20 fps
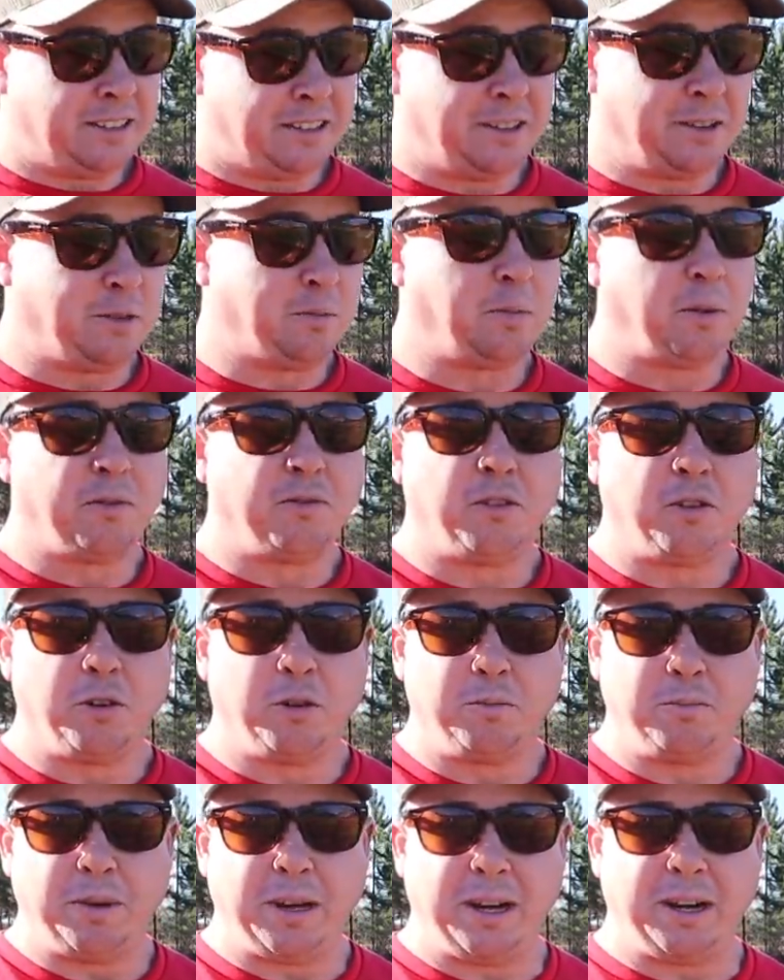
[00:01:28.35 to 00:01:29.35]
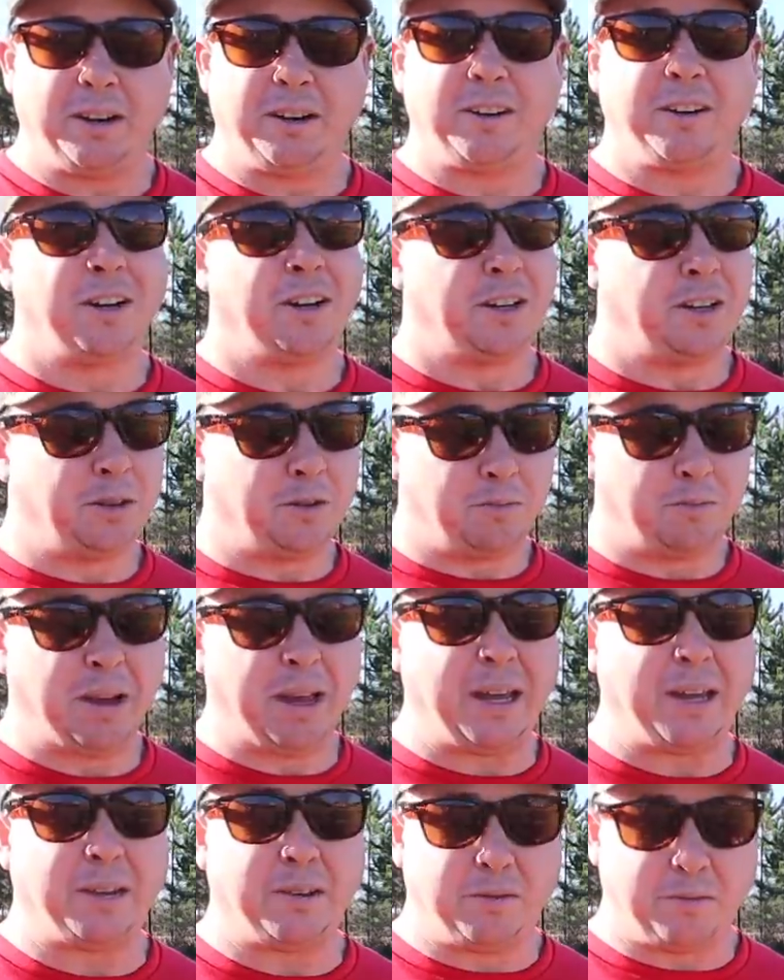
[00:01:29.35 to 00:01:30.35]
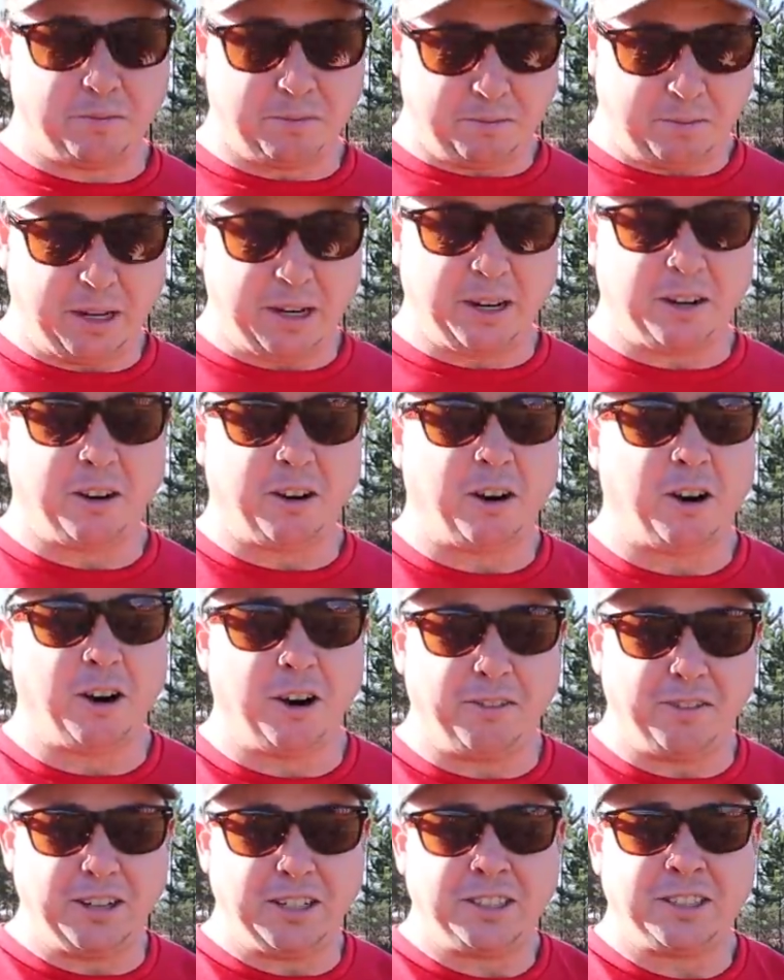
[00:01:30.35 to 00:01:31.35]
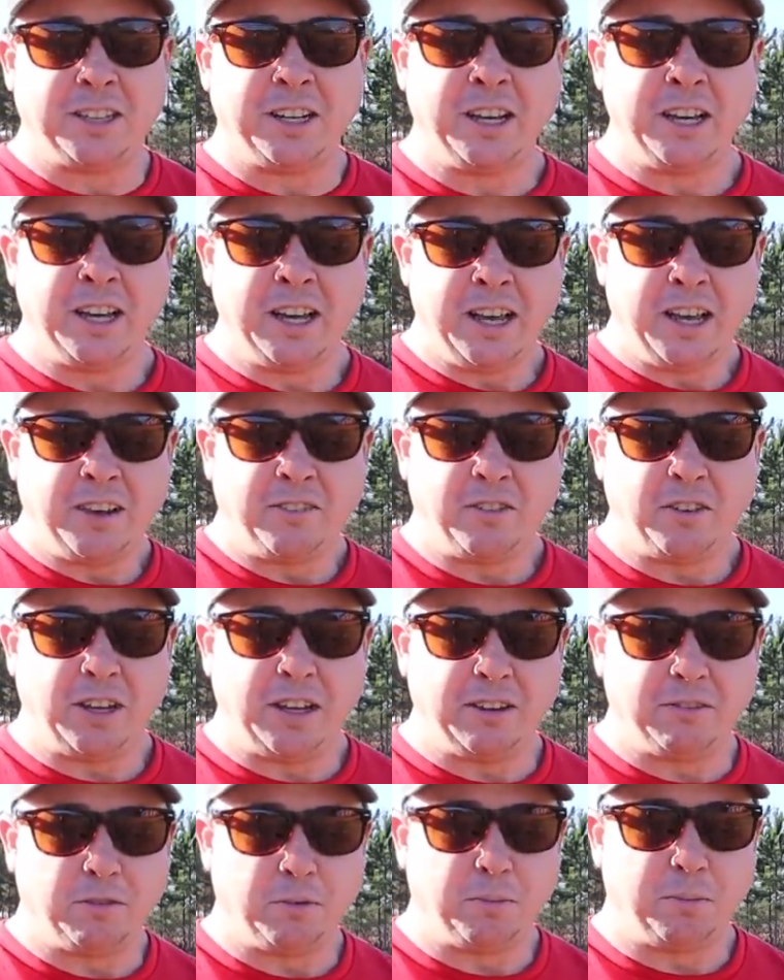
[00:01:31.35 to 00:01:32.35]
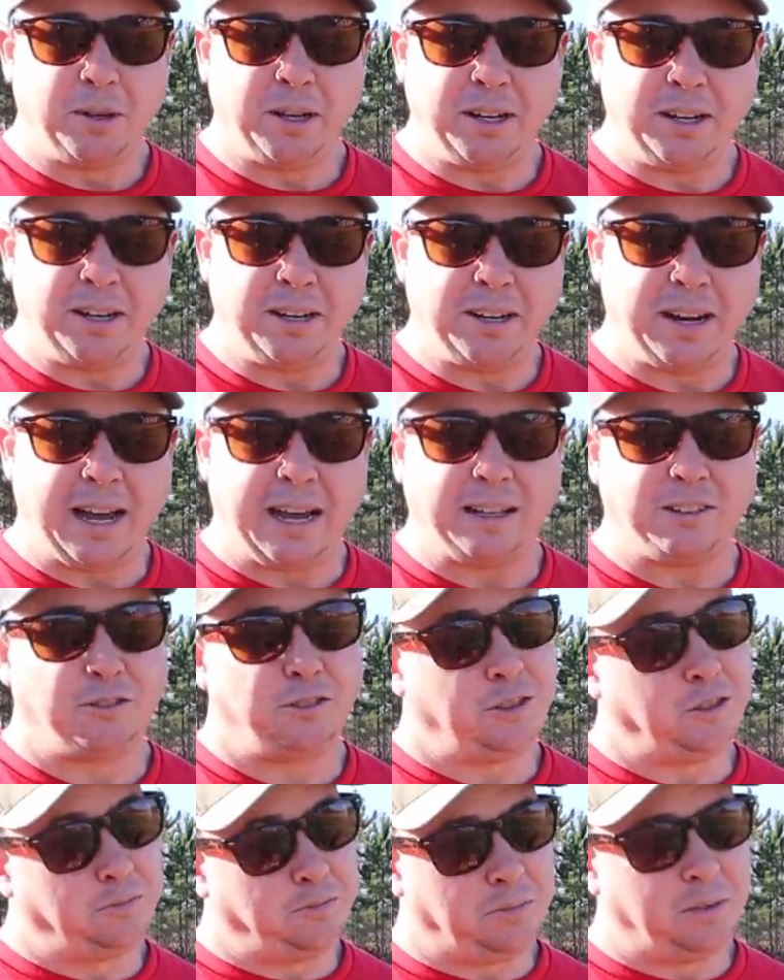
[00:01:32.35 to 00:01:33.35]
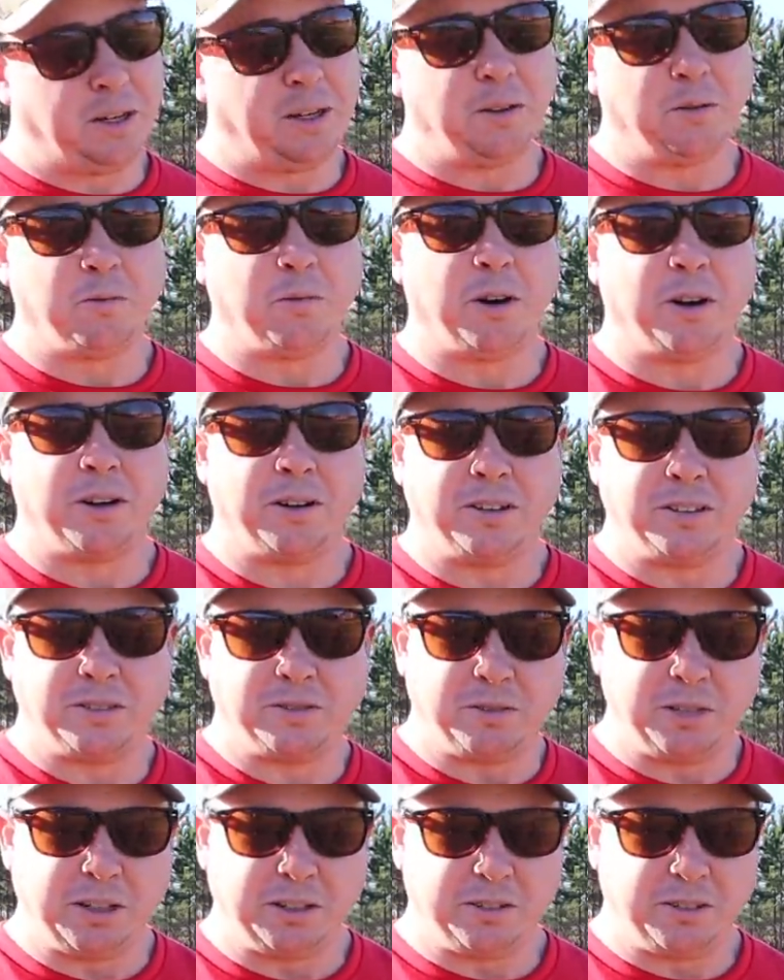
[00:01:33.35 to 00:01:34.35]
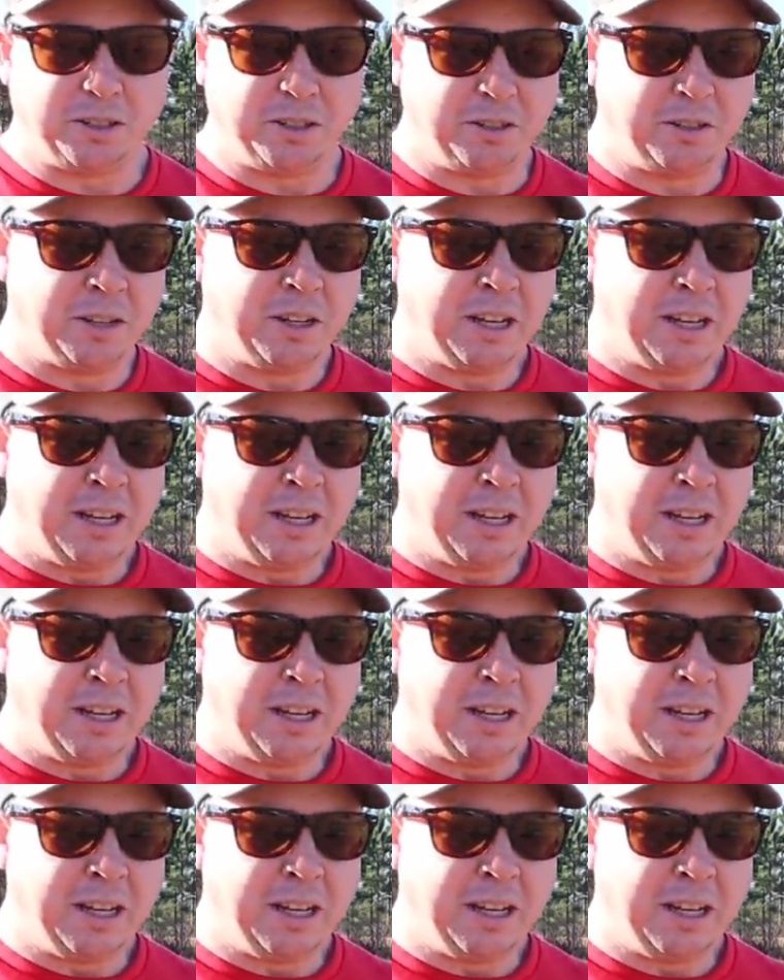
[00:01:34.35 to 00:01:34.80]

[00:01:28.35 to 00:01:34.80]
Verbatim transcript: They'll perform better. They'll make bigger harvest if you give them plenty of nitrogen, plenty of water as well too.